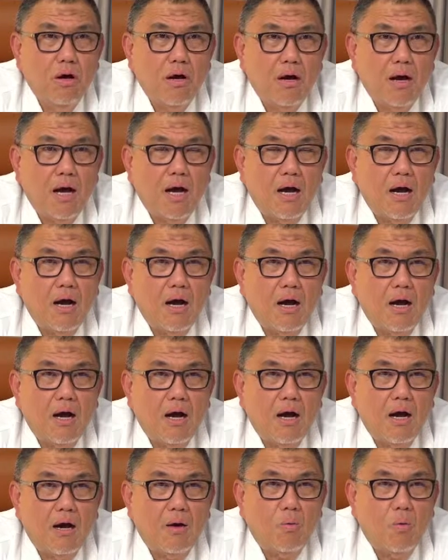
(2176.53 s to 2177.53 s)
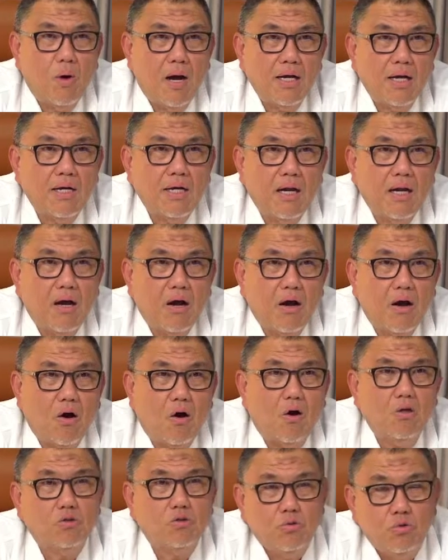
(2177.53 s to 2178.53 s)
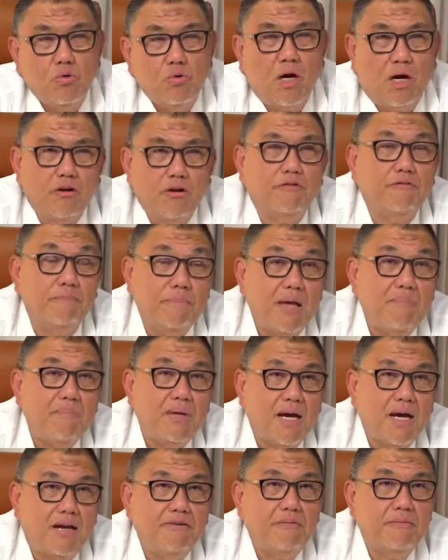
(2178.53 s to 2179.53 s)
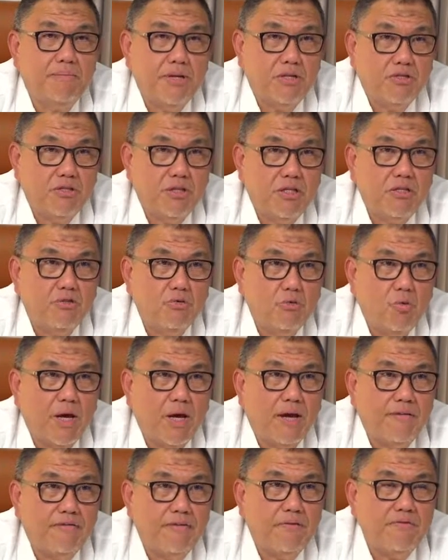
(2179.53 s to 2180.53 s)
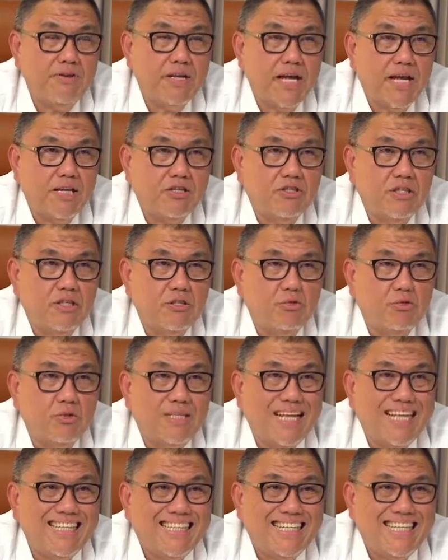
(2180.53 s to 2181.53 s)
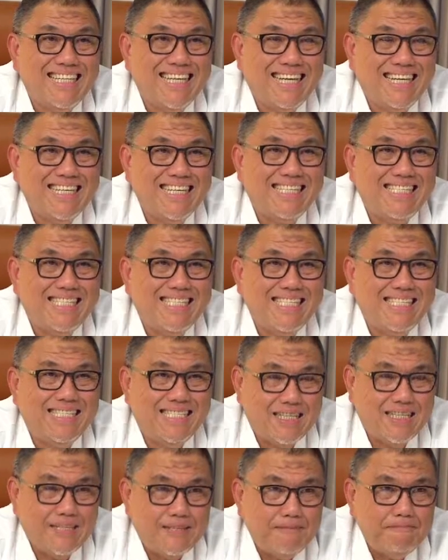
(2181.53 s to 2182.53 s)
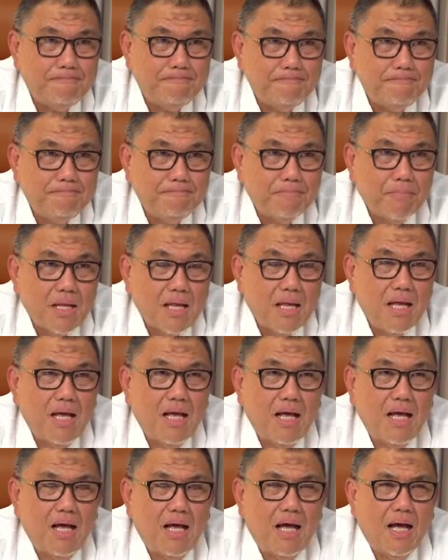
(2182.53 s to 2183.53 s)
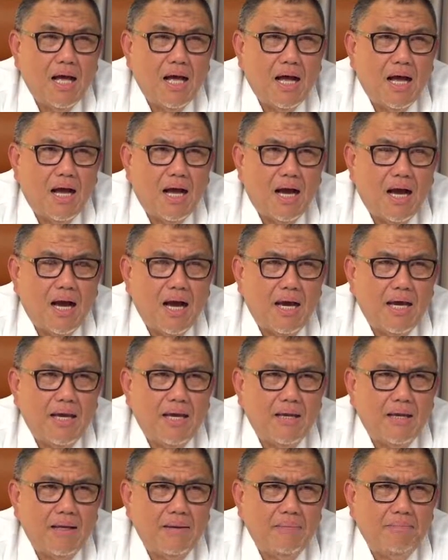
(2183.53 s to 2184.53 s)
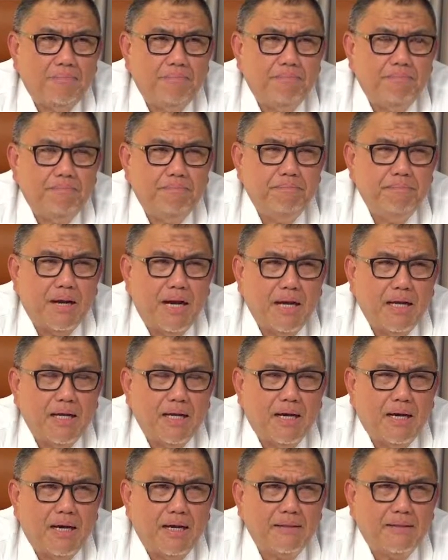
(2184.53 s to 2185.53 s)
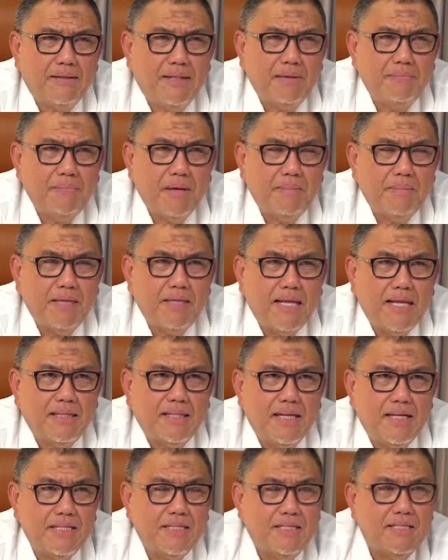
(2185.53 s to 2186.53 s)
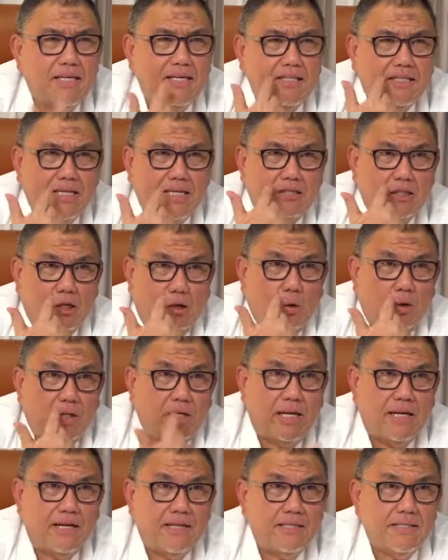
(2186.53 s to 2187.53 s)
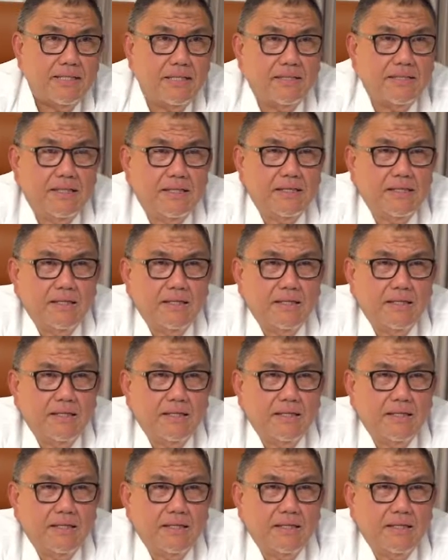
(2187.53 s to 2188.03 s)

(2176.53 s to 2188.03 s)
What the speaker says: out of maybe 100 patients who have reaction to dental anesthesia. I think maybe dental anesthesia is just a local anesthetic.